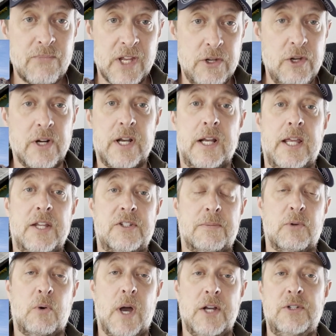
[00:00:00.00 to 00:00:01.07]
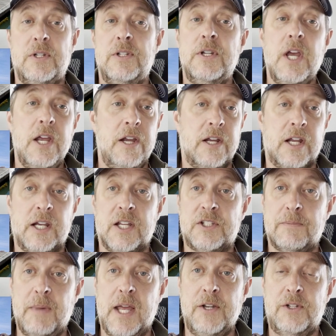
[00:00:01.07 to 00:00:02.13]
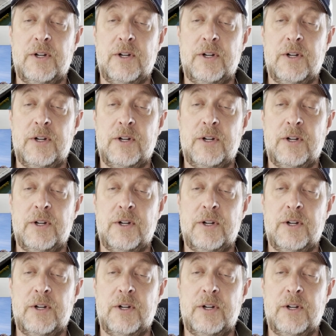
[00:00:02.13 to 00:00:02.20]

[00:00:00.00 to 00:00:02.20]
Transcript: you're going to get some questions, you're going to get some head